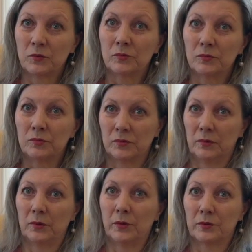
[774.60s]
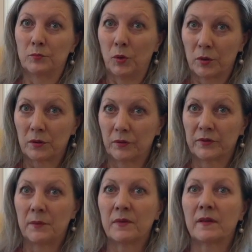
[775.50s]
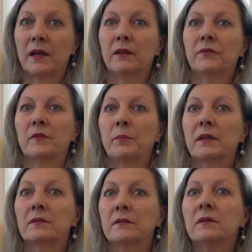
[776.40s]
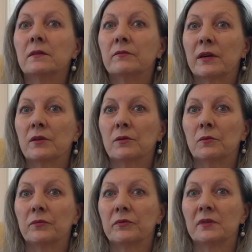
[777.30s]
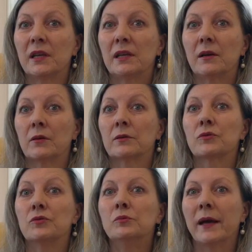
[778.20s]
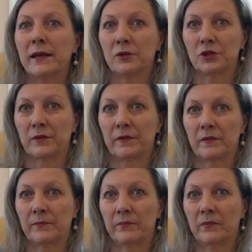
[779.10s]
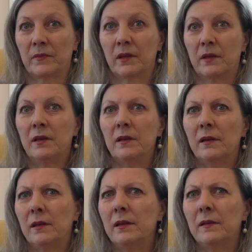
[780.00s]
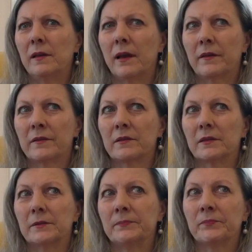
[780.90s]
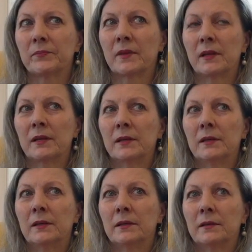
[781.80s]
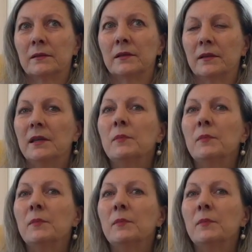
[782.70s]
to learn more of themselves, but very often they are too anxious. He, he has the the